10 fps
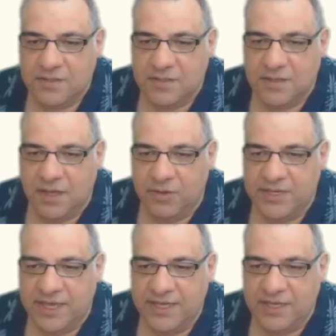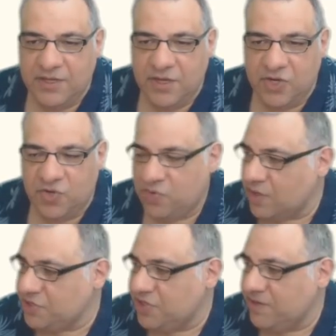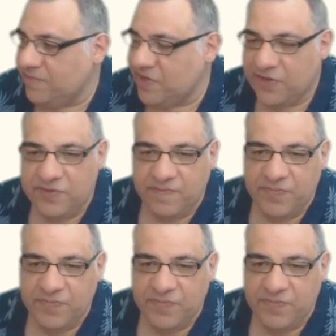Okay, crushing blow.